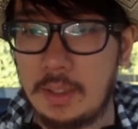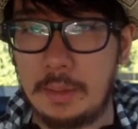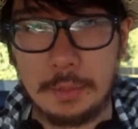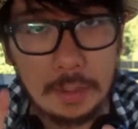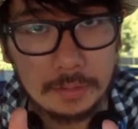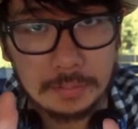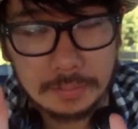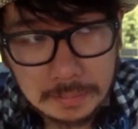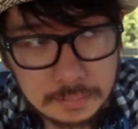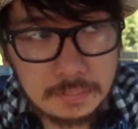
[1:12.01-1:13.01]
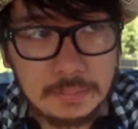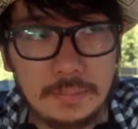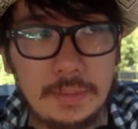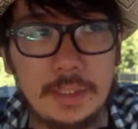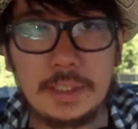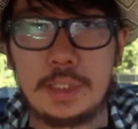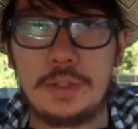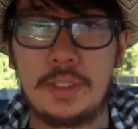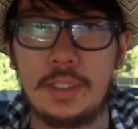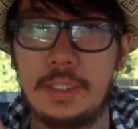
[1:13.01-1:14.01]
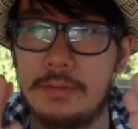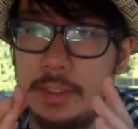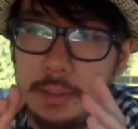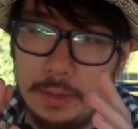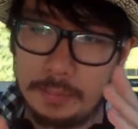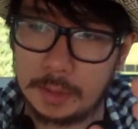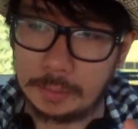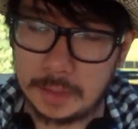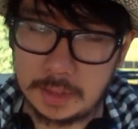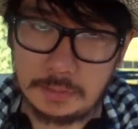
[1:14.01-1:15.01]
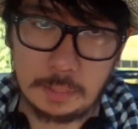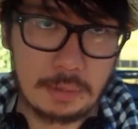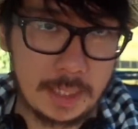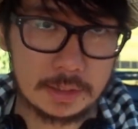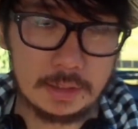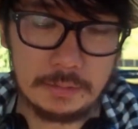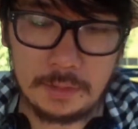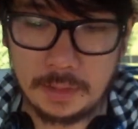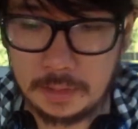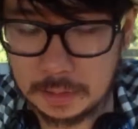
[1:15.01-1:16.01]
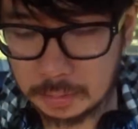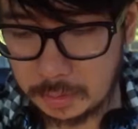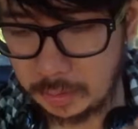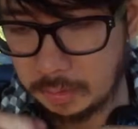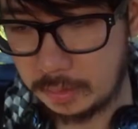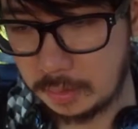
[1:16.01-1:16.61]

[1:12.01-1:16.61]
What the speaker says: I'm not in this entry going to give any specific practical advice, right?